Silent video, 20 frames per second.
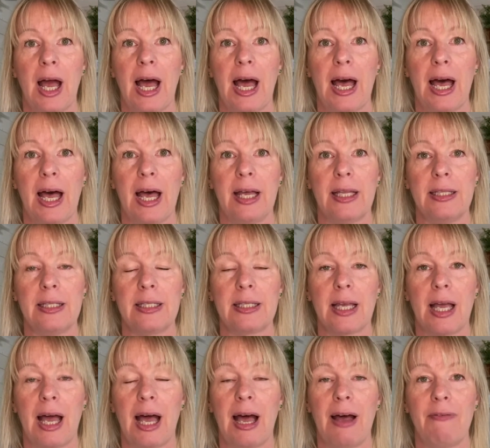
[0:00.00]
and
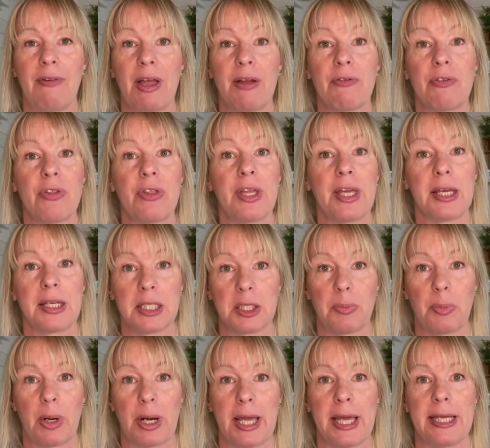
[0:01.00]
have everything
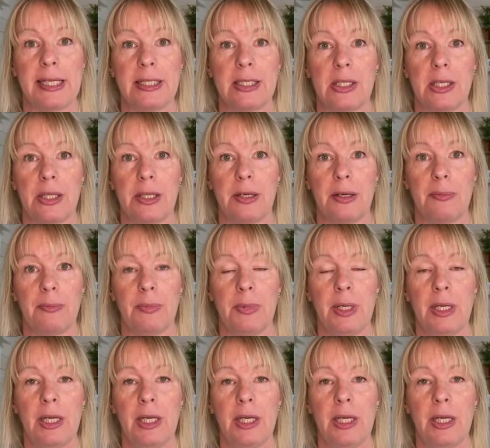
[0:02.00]
explained to them